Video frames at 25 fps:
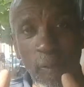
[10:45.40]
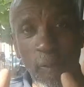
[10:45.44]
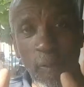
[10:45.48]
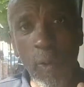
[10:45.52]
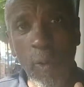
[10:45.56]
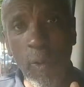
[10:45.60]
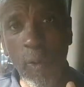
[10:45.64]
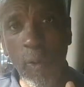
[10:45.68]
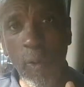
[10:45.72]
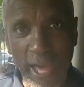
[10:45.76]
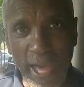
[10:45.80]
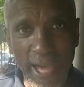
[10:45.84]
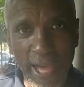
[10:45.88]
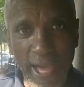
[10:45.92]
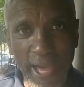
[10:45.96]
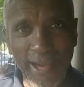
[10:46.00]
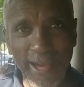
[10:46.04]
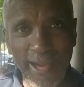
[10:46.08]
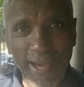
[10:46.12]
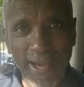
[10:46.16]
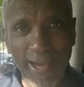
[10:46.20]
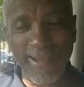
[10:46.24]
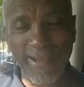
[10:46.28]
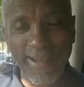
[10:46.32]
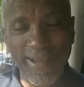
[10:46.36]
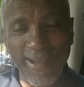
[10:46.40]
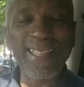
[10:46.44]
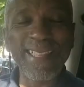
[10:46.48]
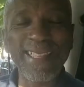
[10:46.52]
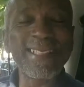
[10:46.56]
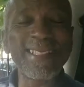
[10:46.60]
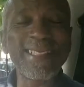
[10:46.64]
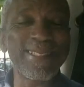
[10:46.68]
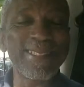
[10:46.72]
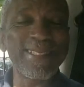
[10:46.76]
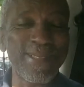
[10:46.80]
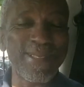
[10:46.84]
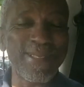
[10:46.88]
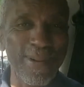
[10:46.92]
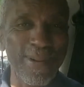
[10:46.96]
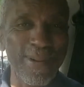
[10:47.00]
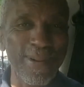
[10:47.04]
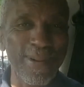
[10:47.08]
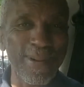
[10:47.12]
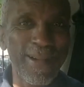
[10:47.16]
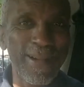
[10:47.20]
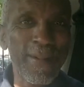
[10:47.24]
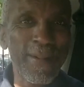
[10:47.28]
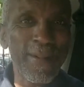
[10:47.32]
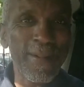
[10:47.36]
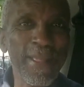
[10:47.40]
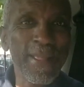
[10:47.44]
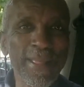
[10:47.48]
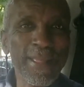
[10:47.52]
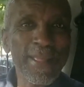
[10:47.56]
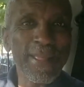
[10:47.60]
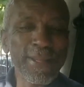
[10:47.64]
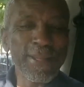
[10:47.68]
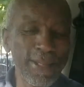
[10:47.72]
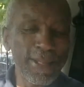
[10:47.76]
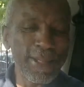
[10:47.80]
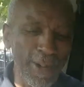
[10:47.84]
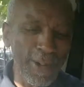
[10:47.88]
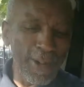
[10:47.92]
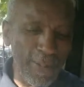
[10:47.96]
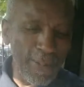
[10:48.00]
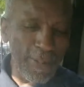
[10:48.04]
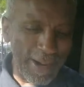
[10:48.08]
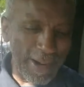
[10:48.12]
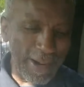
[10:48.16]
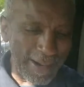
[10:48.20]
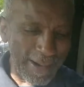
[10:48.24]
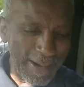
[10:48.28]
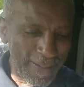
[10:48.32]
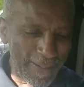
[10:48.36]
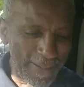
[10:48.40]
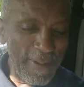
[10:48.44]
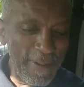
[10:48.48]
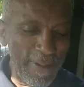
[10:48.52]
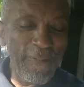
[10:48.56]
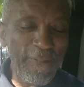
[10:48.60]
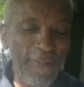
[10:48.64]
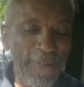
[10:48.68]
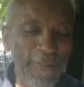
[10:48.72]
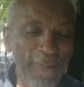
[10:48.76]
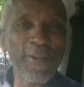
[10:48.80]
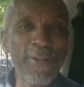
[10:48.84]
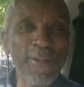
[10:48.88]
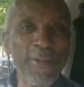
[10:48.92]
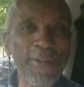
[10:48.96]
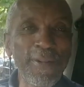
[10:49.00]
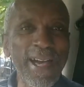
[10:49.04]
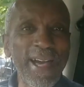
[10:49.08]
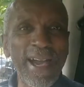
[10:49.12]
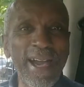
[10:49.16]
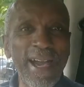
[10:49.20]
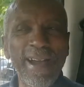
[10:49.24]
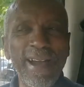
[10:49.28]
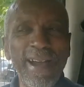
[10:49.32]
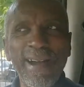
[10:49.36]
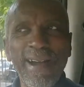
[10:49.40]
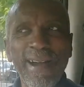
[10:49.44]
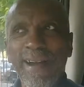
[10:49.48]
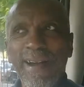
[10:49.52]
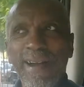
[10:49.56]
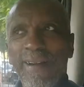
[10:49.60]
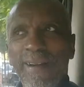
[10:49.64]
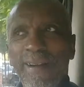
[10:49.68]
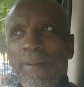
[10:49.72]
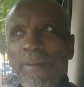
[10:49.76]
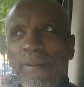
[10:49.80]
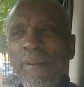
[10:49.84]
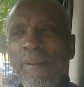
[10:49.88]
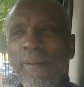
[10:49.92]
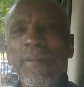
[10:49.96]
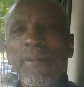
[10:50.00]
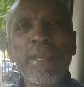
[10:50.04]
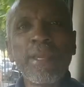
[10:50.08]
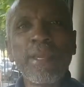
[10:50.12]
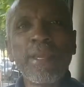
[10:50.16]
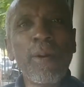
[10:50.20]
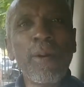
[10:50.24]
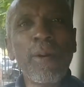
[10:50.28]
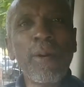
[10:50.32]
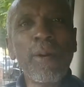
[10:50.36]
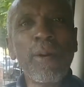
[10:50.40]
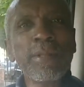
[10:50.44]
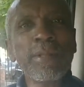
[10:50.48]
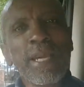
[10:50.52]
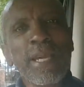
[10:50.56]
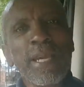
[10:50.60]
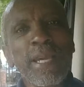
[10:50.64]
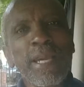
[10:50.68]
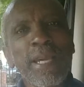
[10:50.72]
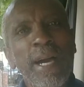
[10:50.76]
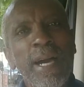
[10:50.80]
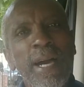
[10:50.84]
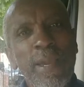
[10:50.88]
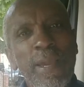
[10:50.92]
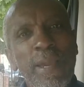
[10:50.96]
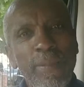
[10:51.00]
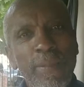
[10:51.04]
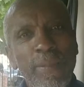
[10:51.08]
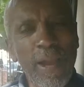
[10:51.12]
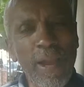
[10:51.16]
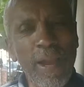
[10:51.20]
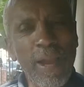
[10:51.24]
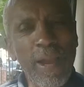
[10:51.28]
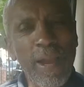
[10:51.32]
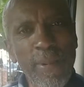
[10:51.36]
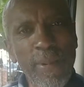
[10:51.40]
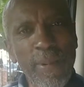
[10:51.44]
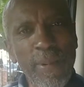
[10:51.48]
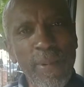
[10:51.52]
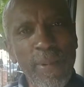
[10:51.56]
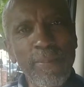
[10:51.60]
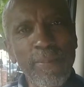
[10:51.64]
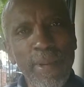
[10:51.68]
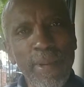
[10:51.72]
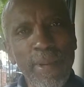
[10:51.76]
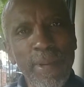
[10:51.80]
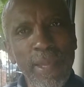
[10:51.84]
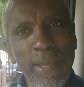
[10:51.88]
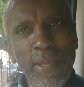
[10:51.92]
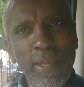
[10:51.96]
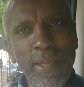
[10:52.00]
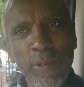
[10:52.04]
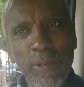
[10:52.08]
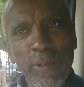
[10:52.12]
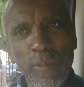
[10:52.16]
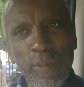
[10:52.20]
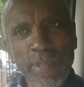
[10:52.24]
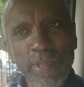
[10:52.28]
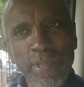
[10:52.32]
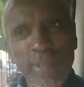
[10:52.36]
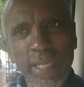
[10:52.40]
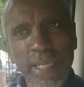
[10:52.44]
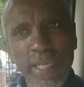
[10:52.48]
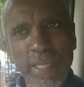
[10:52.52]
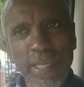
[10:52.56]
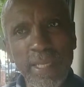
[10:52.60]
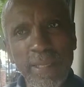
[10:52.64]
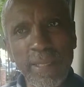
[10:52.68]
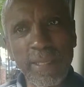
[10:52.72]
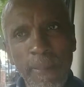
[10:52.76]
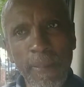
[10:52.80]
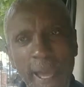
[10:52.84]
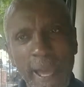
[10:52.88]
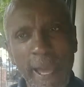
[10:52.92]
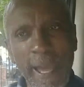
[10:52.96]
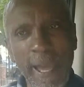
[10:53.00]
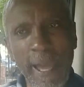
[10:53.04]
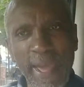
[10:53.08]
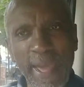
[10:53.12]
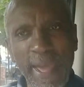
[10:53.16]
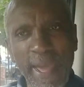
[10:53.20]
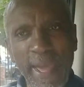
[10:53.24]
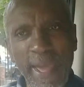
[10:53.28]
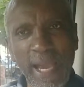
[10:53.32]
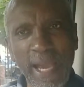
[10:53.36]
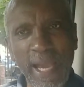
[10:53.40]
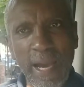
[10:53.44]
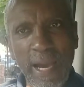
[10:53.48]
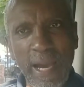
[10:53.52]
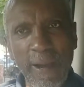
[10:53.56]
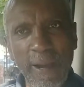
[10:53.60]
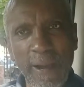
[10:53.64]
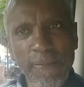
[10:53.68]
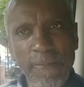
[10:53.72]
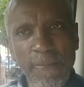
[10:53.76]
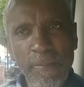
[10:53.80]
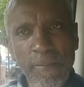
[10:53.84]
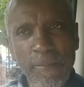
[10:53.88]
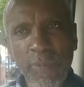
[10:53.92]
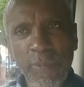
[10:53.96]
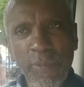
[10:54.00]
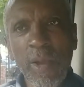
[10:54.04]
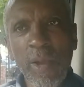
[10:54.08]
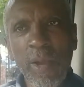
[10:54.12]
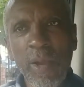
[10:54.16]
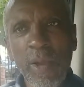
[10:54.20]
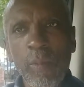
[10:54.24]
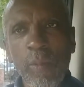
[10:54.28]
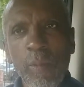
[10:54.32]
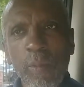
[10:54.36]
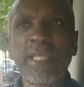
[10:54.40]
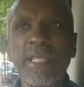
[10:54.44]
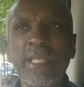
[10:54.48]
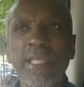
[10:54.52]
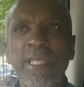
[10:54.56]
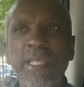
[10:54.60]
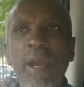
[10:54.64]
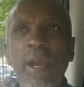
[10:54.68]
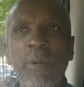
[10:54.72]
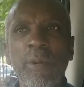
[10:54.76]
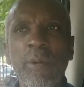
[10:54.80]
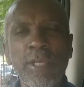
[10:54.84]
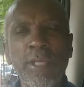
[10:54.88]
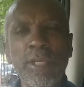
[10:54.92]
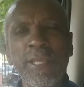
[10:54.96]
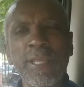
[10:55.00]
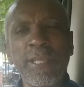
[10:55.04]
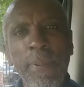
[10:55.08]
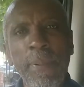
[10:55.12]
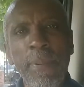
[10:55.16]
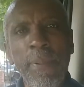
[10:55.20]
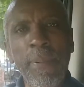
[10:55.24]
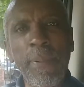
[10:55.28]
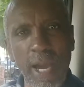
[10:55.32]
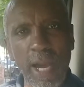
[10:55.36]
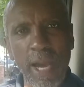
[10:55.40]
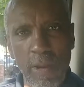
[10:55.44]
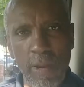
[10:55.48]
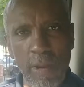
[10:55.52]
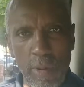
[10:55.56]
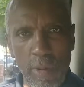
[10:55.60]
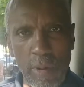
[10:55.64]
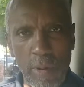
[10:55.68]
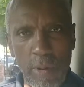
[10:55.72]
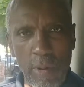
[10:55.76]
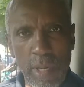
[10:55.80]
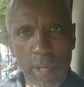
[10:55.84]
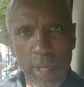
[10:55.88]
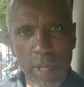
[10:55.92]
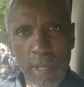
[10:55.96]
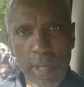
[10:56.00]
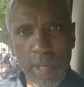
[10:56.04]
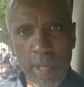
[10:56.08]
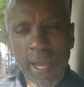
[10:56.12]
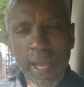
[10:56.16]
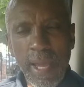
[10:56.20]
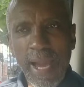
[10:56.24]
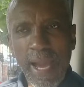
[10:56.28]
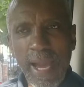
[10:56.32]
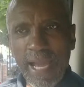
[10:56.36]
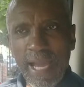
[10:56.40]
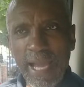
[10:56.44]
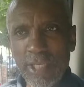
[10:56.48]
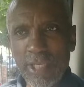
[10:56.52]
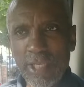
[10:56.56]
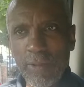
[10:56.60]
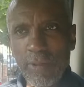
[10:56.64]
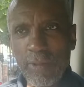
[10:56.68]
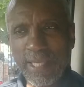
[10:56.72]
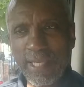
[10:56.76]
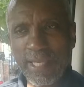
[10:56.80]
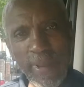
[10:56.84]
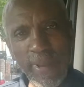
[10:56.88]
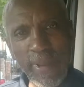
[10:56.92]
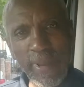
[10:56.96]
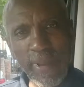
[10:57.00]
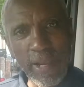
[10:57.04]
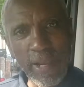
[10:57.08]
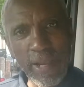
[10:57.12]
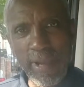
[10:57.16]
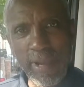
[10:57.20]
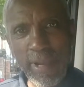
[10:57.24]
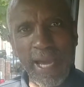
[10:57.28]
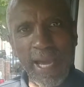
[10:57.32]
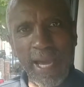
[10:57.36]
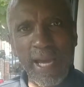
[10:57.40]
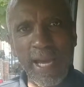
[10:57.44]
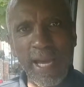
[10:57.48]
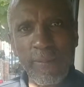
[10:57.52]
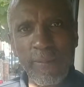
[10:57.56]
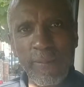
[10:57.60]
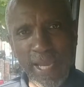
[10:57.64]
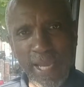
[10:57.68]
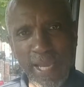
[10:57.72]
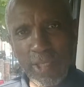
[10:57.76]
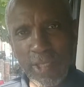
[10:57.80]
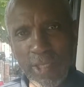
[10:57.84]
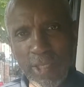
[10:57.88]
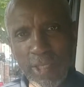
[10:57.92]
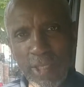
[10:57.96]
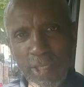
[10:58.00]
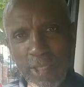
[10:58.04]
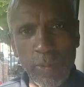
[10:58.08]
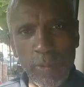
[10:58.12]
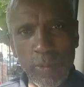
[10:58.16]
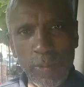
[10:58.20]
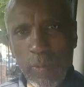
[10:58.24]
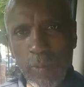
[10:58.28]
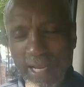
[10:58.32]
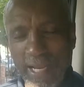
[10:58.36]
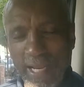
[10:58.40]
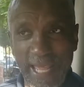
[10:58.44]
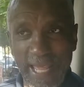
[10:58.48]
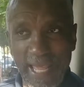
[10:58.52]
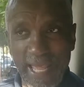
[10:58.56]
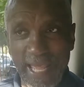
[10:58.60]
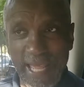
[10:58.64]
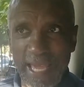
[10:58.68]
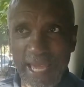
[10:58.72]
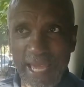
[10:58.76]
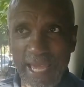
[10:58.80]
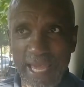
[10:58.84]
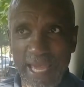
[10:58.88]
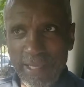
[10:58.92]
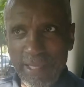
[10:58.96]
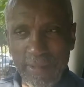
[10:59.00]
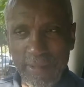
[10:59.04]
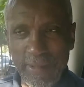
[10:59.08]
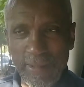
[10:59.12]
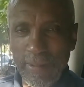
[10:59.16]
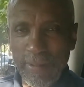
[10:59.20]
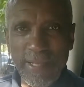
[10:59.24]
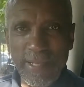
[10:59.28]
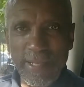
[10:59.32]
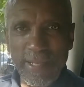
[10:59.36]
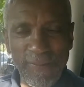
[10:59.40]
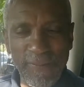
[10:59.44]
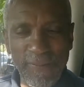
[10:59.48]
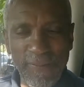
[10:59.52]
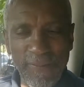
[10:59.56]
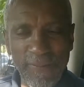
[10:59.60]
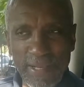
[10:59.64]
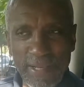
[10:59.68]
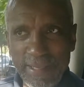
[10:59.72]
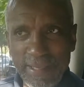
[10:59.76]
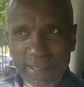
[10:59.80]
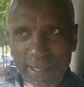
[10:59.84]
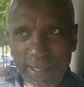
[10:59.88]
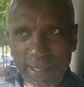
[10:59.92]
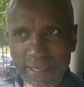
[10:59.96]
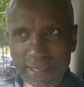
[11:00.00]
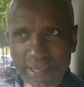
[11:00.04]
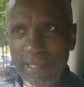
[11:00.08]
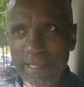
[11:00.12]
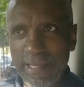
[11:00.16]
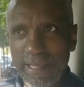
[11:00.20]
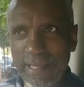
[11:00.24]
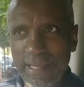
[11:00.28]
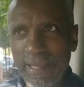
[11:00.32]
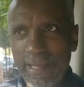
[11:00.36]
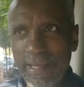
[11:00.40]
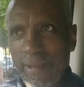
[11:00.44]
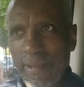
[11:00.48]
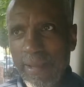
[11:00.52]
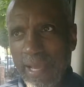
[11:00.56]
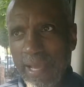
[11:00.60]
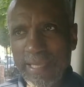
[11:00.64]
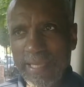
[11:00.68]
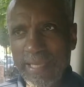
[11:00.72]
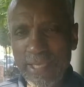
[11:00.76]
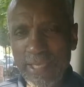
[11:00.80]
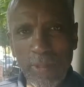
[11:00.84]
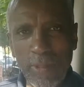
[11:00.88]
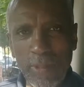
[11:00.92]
that, this what you know what? Before that, the only time I remember using a mega was like when you done pyro, and you had to measure it out to make sure it's all clear, so nothing's touching and there's no